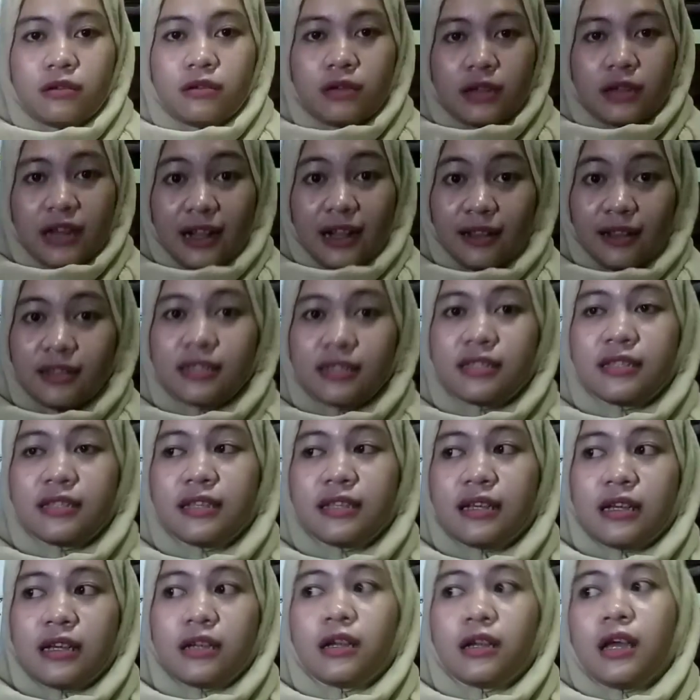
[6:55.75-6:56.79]

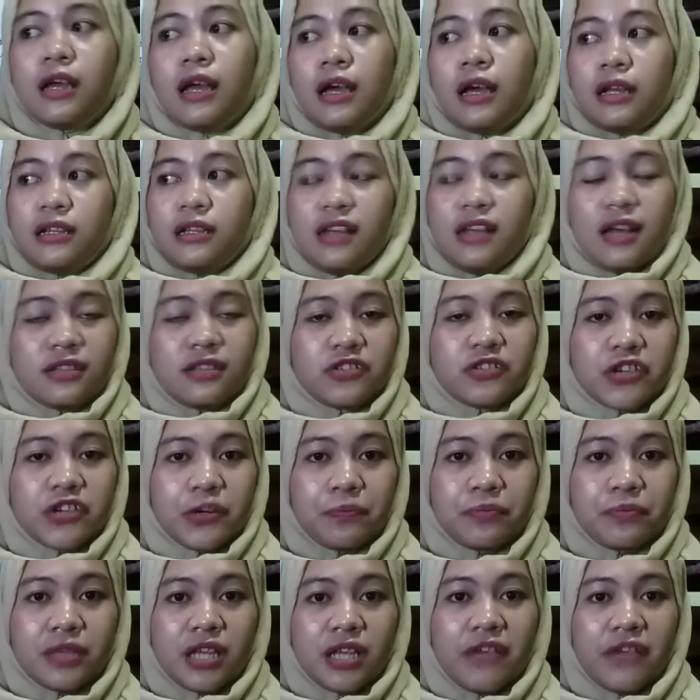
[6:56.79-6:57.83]
realistic,
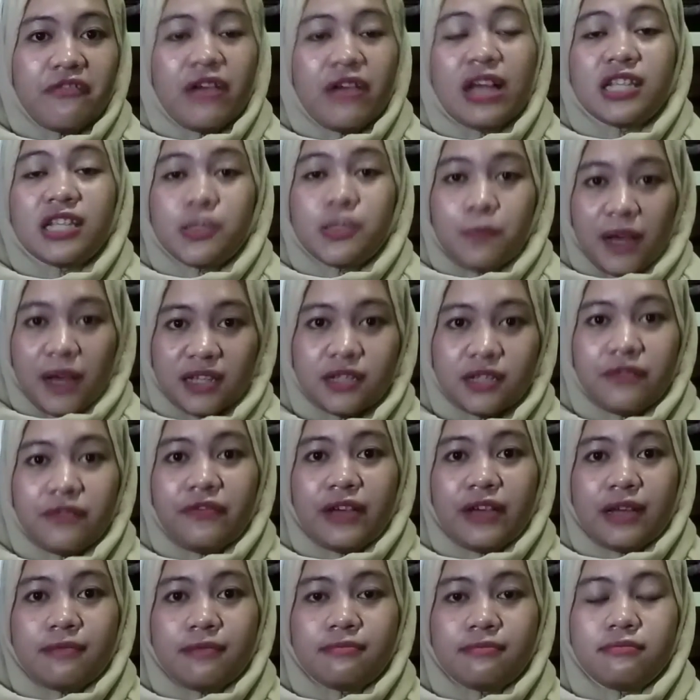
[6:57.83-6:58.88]
descriptive, and specific.